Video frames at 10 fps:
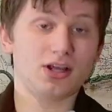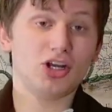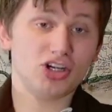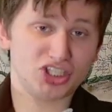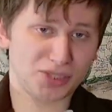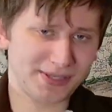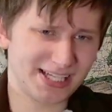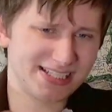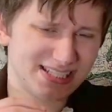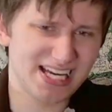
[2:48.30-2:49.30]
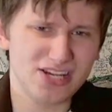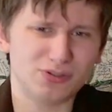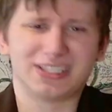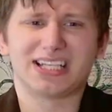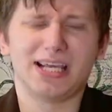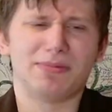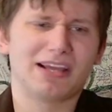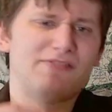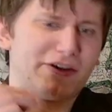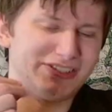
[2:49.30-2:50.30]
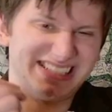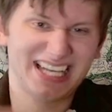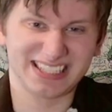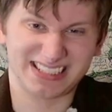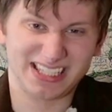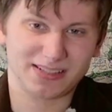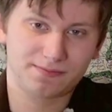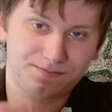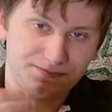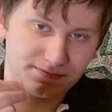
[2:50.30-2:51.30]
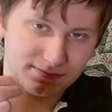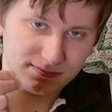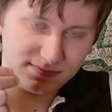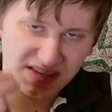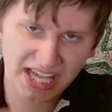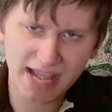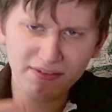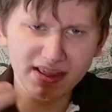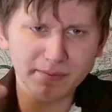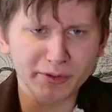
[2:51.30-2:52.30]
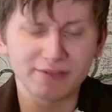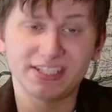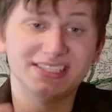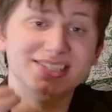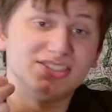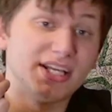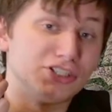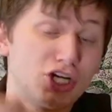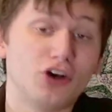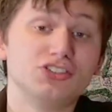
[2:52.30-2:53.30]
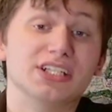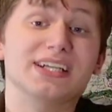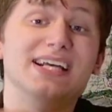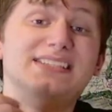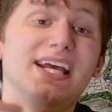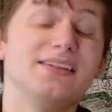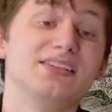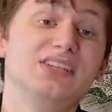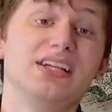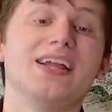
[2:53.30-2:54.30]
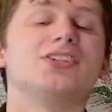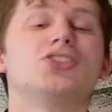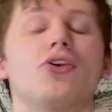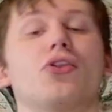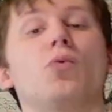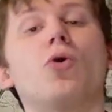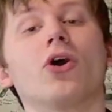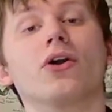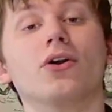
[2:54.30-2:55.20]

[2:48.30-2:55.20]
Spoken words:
Sherman continues to keep the Confederates guessing, having them believe he intends to take Charleston and take the city that started the war.